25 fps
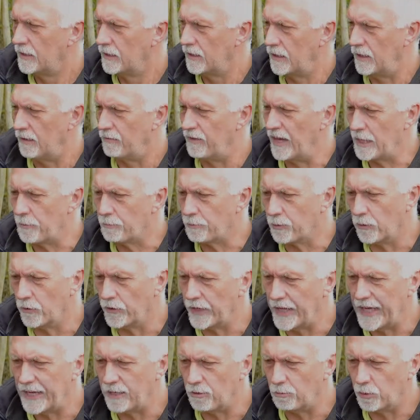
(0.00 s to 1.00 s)
of April
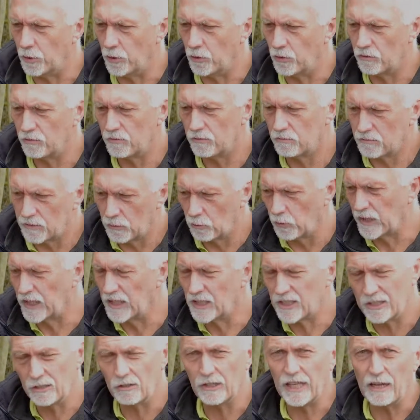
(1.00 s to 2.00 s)
now, but we can
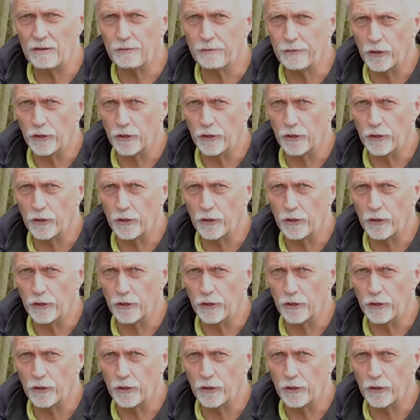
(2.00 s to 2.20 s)
still get